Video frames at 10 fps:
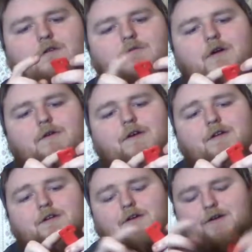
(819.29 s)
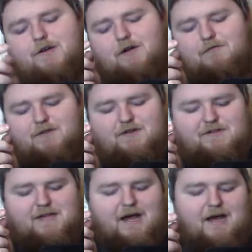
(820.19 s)
where it hooked onto the
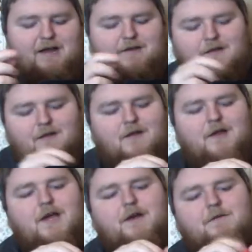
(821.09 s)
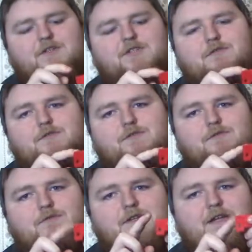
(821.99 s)
side and where it
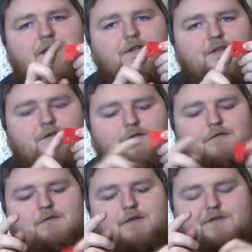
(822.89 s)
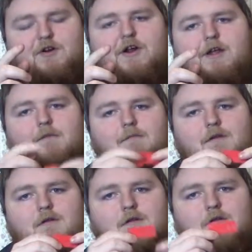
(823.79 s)
screwed into the frame.
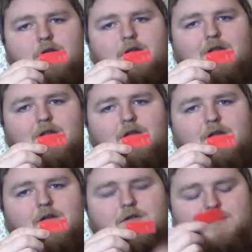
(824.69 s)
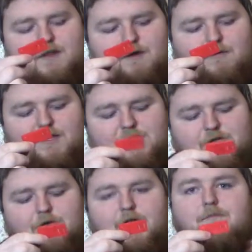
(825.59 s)
So that way it's
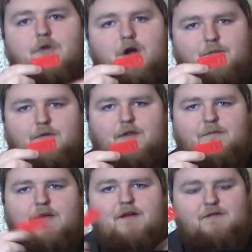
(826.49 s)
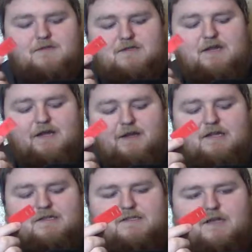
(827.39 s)
screwed in properly, because they
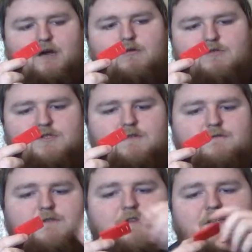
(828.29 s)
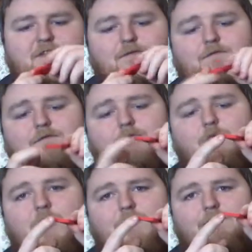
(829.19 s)
cut these holes for this
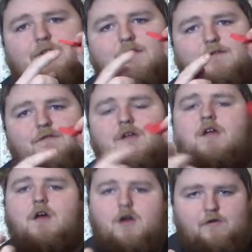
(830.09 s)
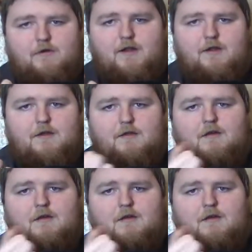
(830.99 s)
width of acrylic.